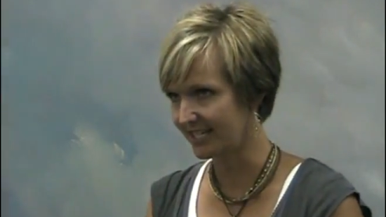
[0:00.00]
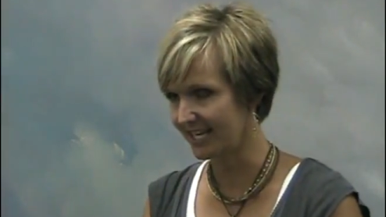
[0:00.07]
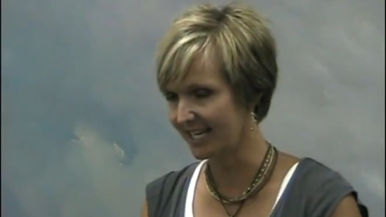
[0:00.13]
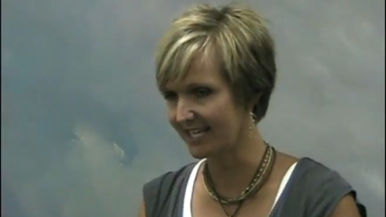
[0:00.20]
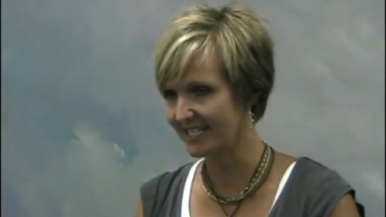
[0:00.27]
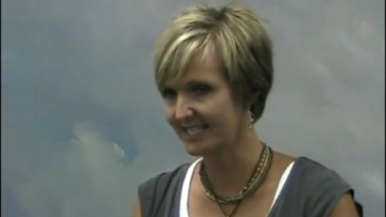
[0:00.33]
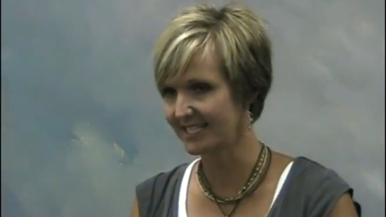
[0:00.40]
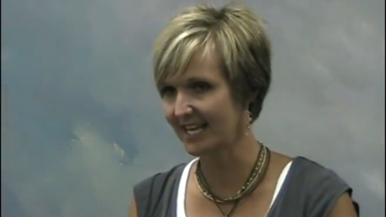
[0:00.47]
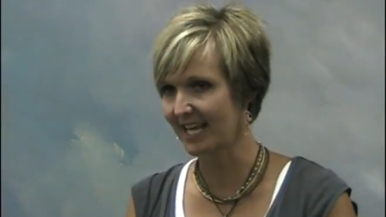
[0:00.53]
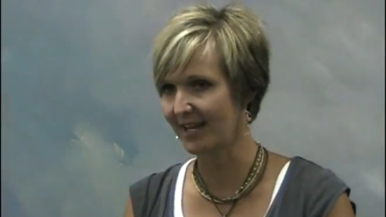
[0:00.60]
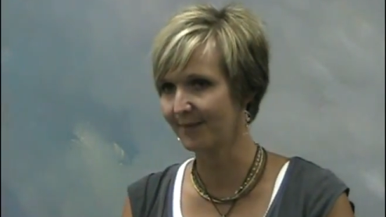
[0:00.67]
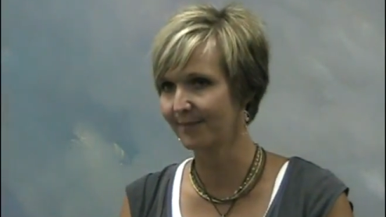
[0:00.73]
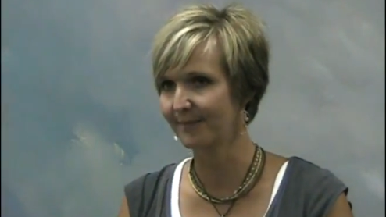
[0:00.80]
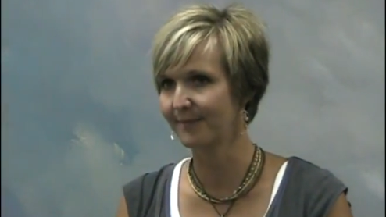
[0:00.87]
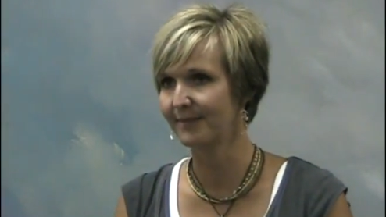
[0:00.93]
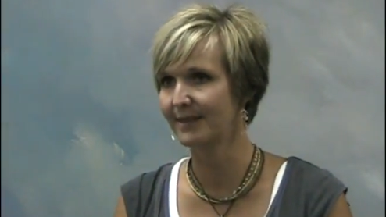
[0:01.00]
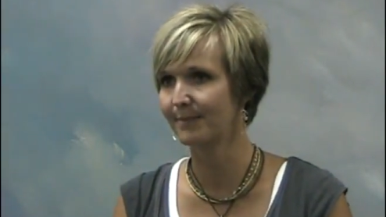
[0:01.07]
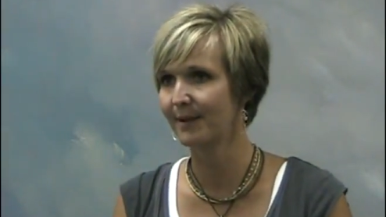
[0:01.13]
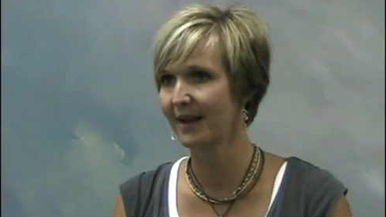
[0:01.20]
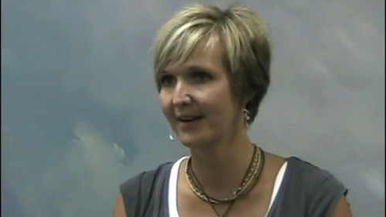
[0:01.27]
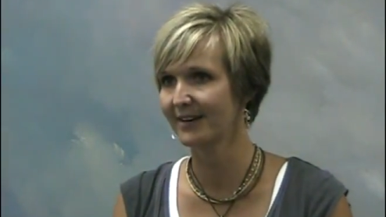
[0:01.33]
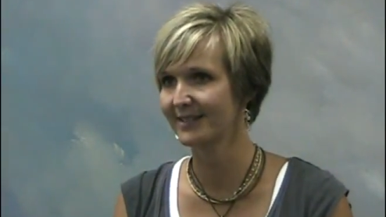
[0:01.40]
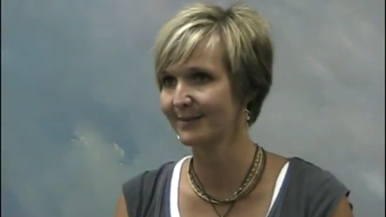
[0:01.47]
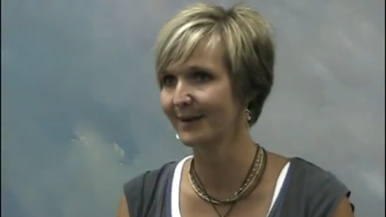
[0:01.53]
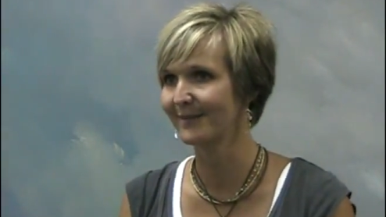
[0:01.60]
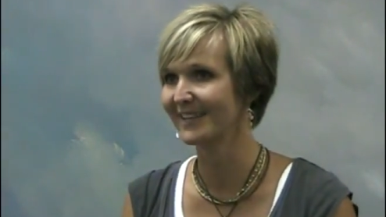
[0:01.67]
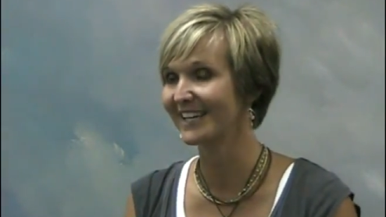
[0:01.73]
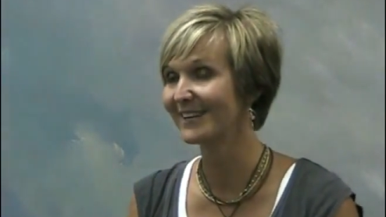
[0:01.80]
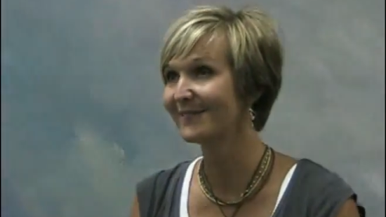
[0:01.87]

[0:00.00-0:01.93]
to explain the program in more